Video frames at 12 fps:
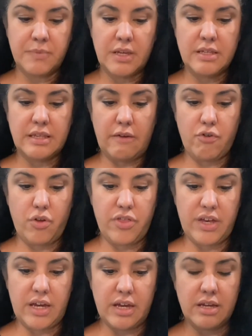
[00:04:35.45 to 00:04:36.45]
several
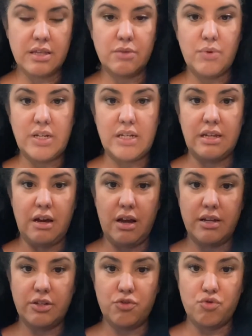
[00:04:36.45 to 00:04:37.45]
things. We did
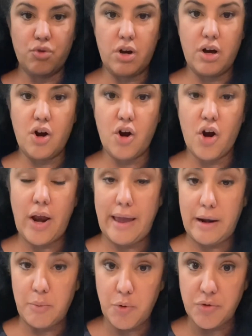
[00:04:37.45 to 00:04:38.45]
not draw our
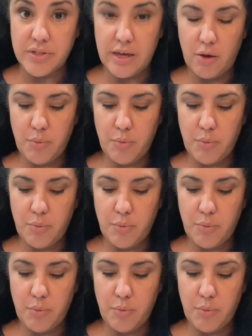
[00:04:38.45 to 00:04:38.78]
animal cell,